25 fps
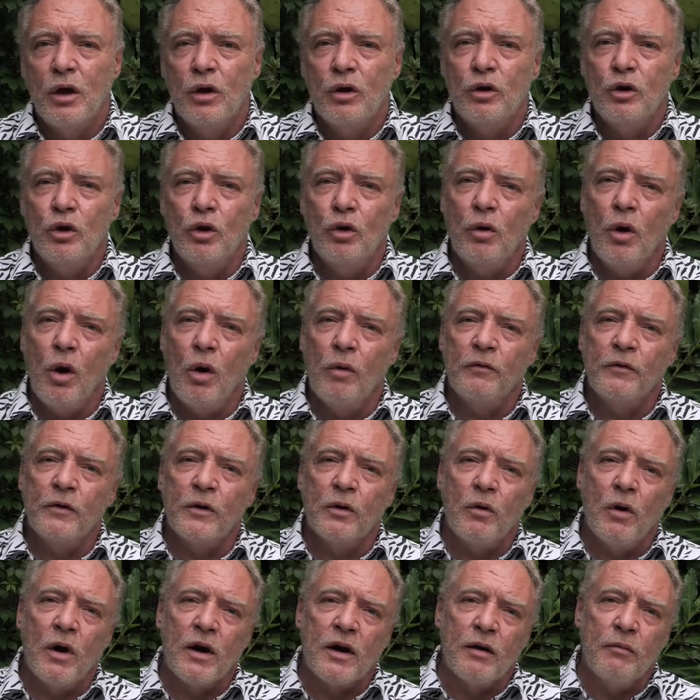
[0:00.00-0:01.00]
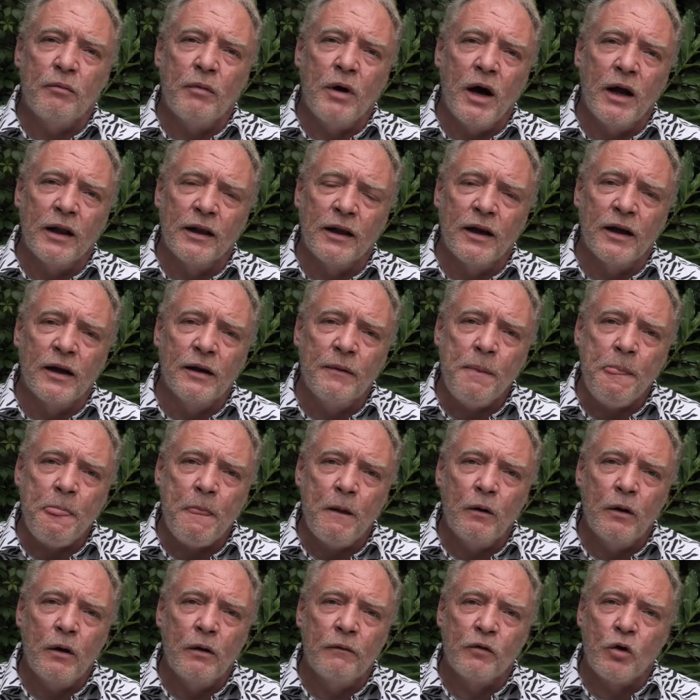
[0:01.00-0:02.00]
New Hope for Guatemala,
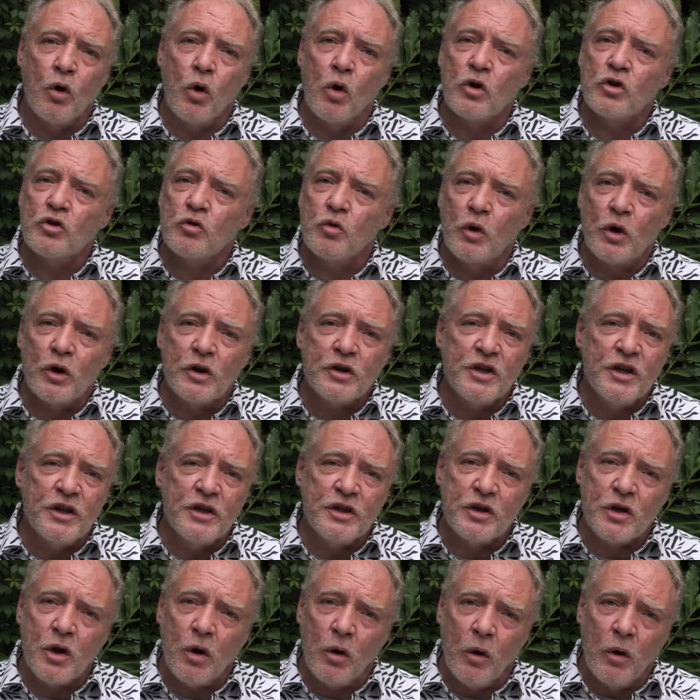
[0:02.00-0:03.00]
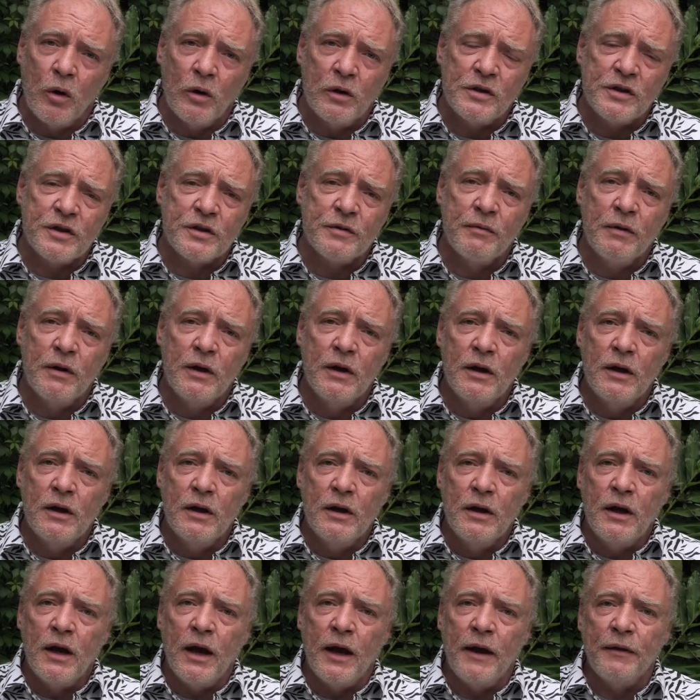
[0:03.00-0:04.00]
of course, works in schools.
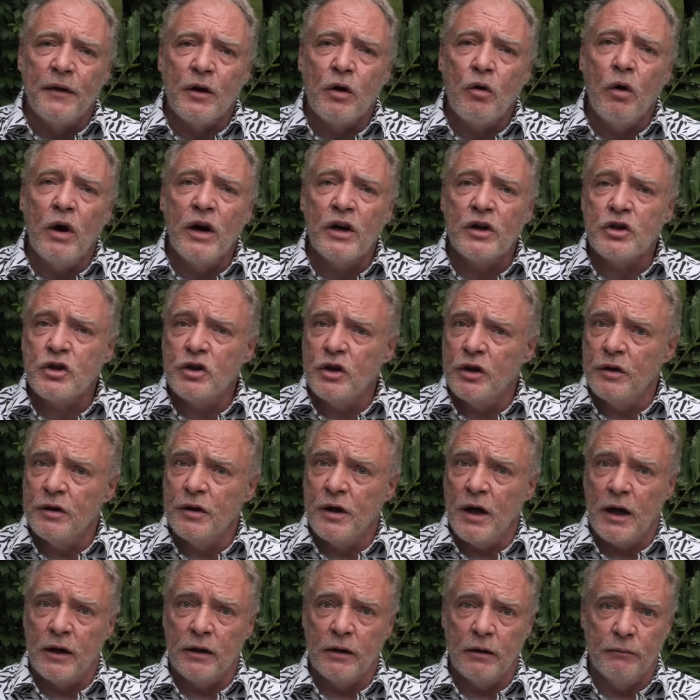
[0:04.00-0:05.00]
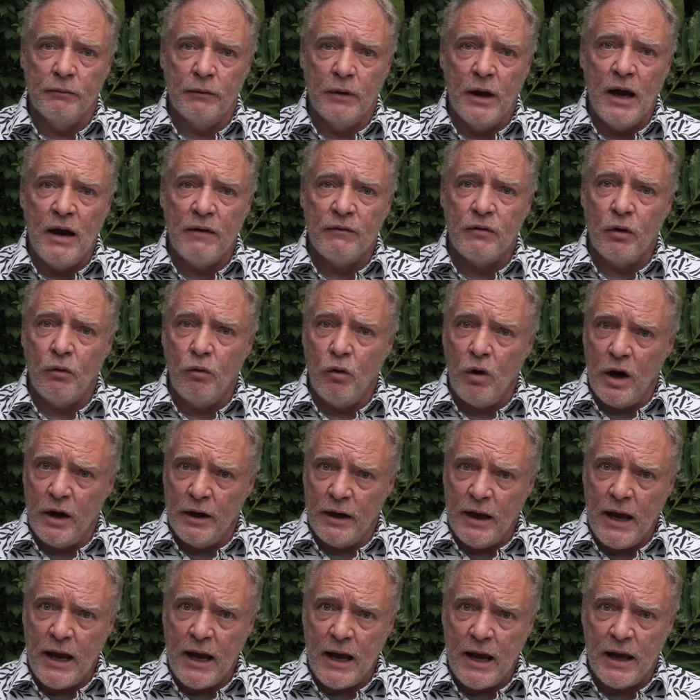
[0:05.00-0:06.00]
And the question that everyone
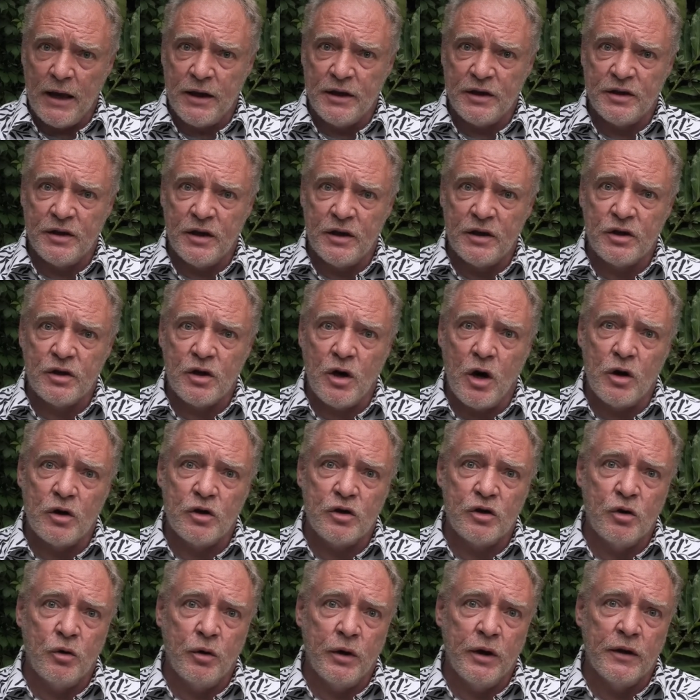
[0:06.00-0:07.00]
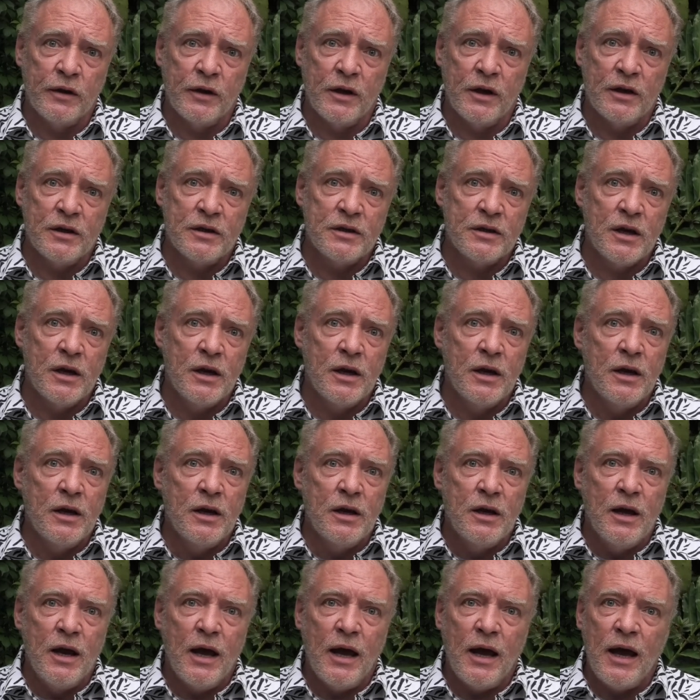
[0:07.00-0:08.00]
has that starts doing this,
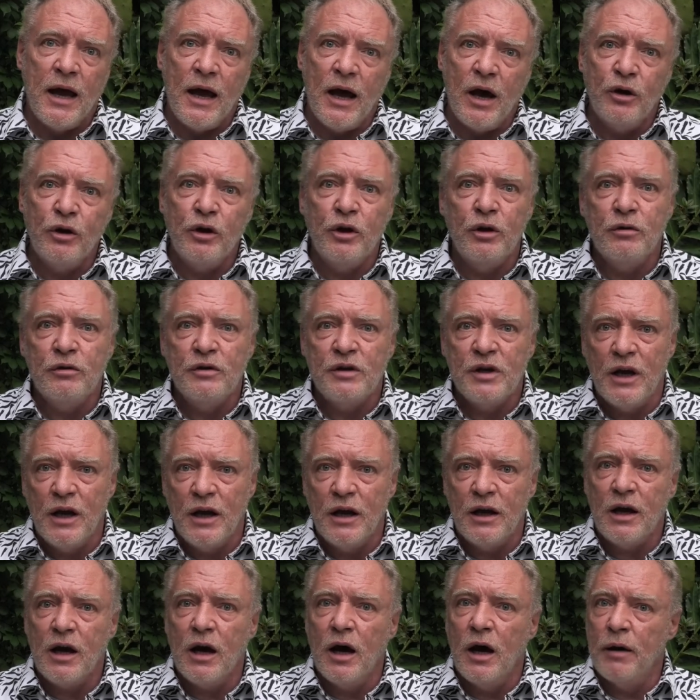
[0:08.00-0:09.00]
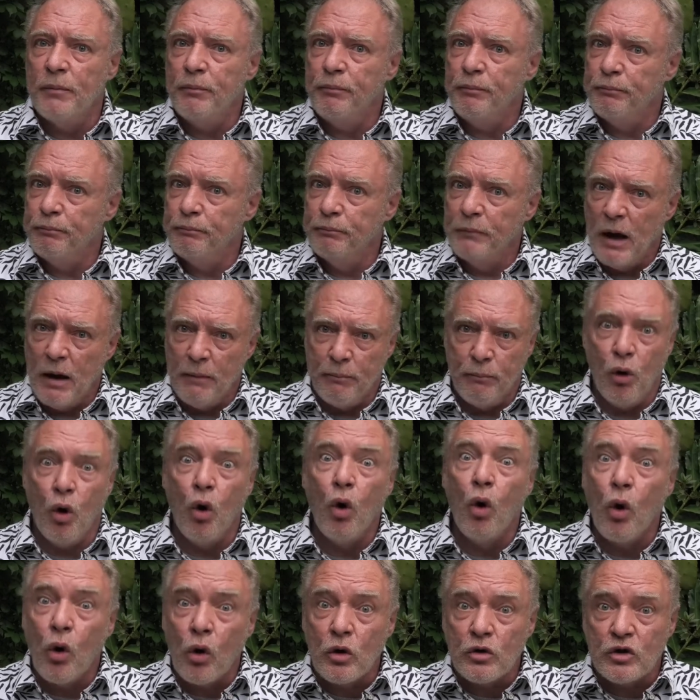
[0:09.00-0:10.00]
how do you take a
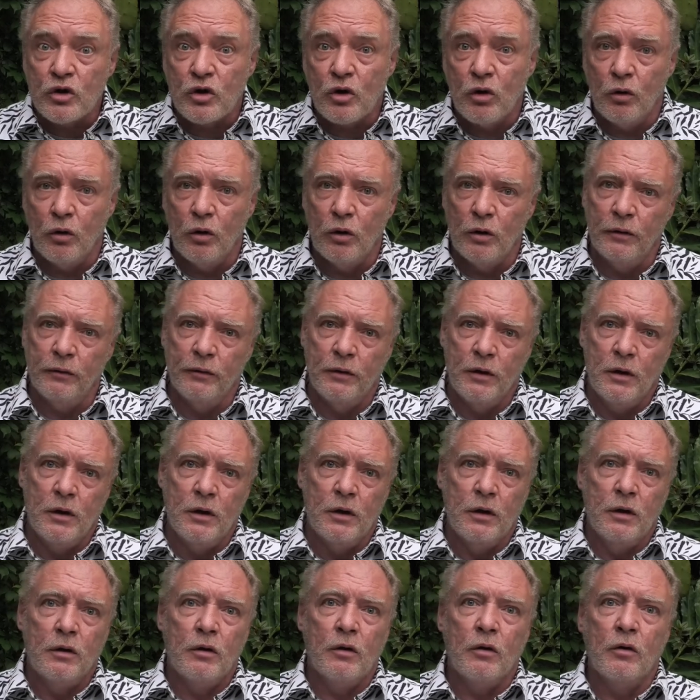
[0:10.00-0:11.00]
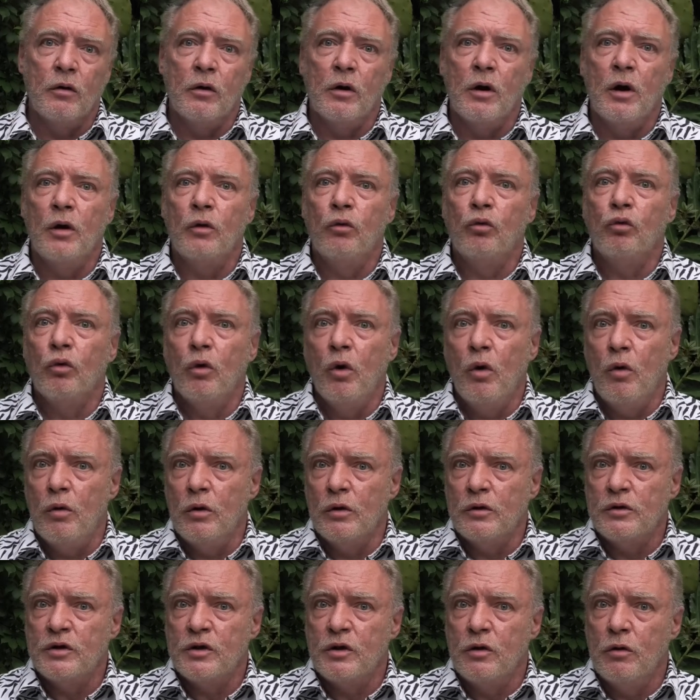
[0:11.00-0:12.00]
poor school or a
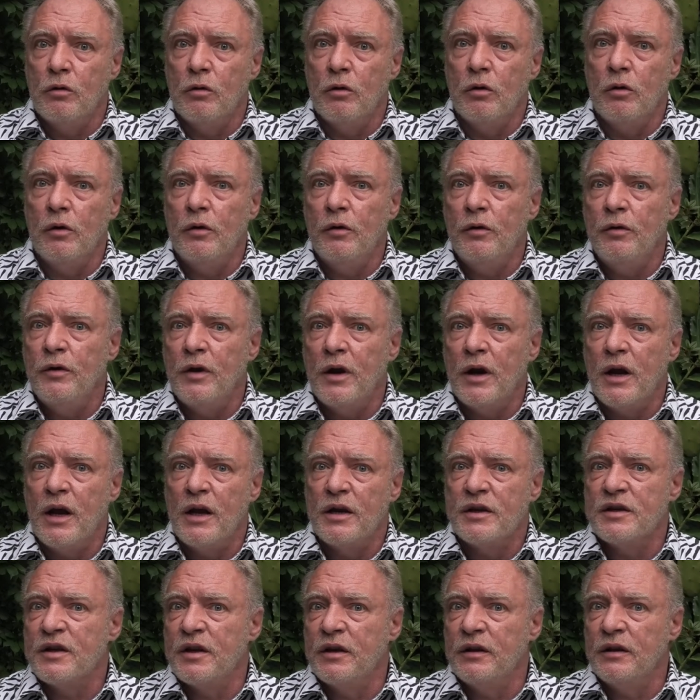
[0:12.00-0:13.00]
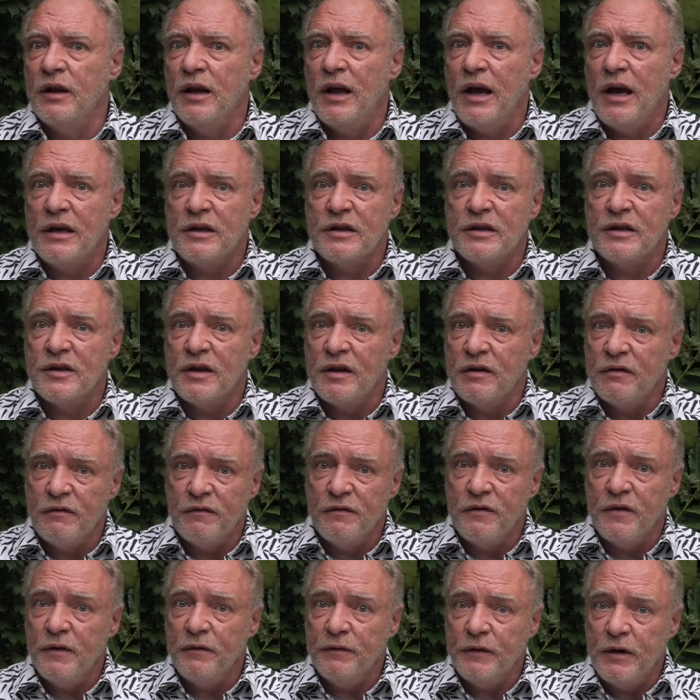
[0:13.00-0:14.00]
rural school that has a less than
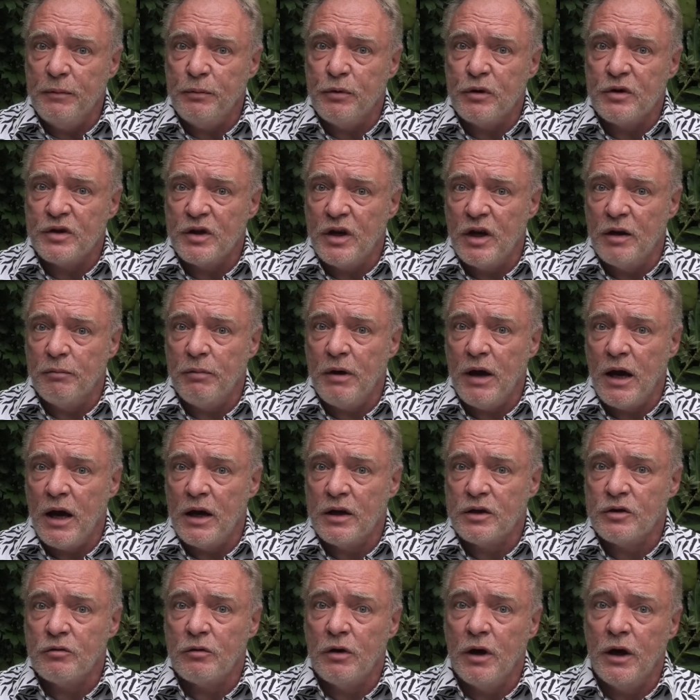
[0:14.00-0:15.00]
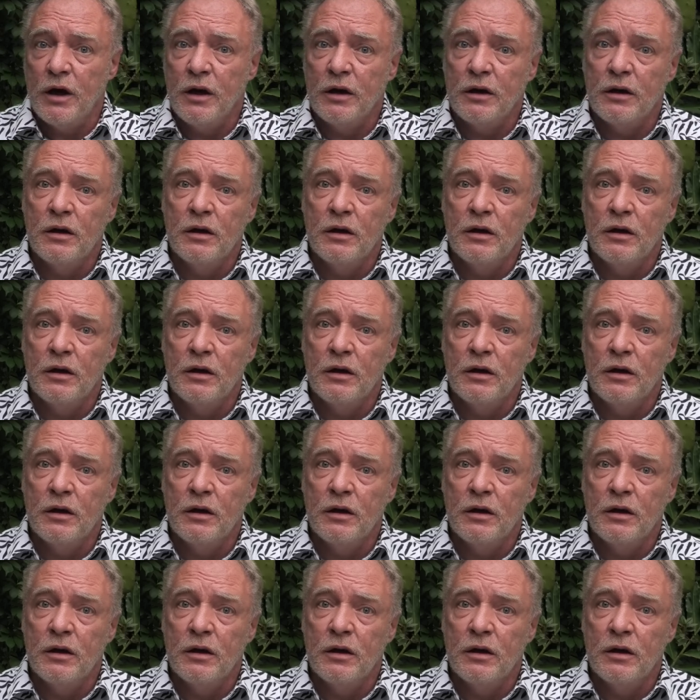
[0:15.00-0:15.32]
50% pass rate